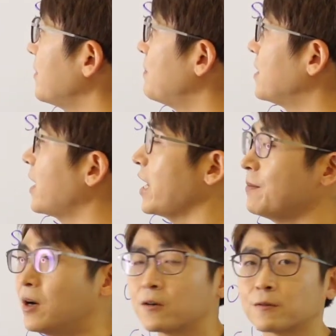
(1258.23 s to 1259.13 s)
it
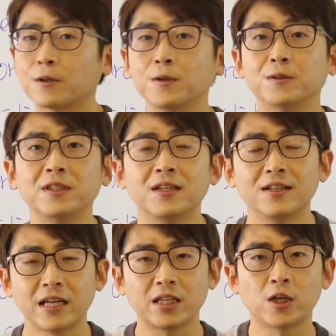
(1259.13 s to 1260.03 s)
became a road
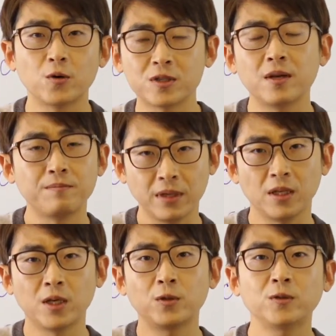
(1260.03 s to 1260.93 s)
that goes
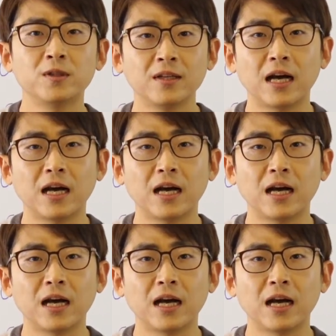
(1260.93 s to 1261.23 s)
below